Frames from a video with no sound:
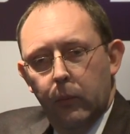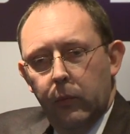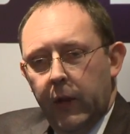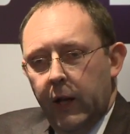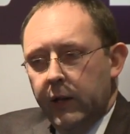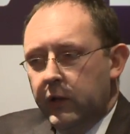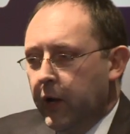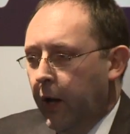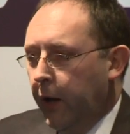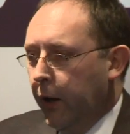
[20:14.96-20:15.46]

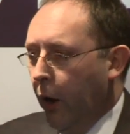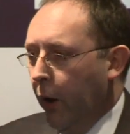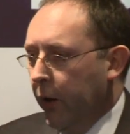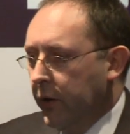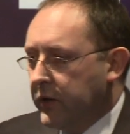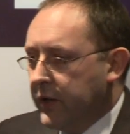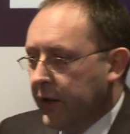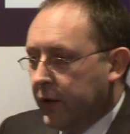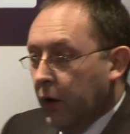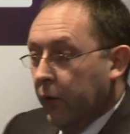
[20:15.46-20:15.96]
they'd say, go
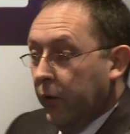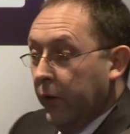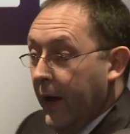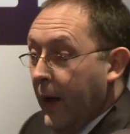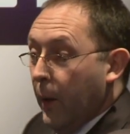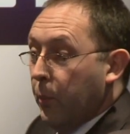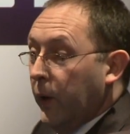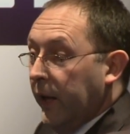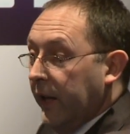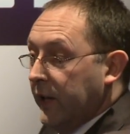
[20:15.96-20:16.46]
and sit over
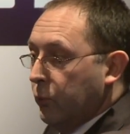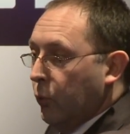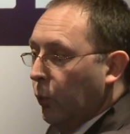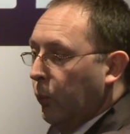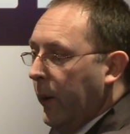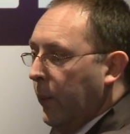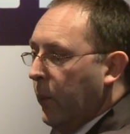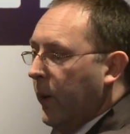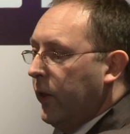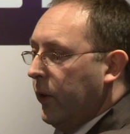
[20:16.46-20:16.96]
there, please, and we'll
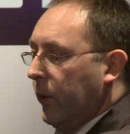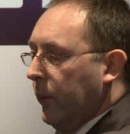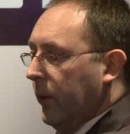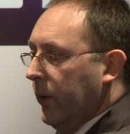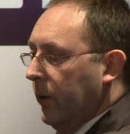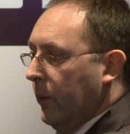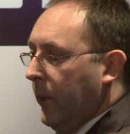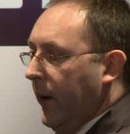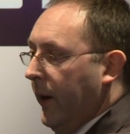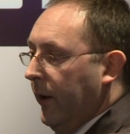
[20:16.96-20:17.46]
be with you
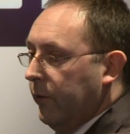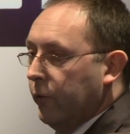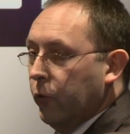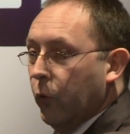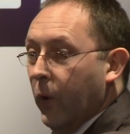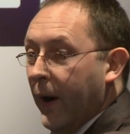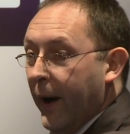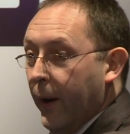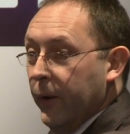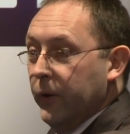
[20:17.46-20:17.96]
in about
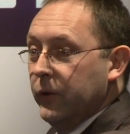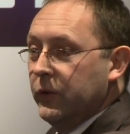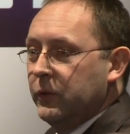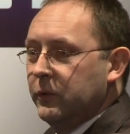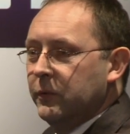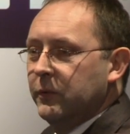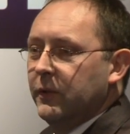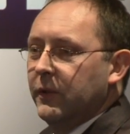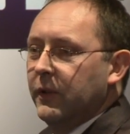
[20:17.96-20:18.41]
4 hours.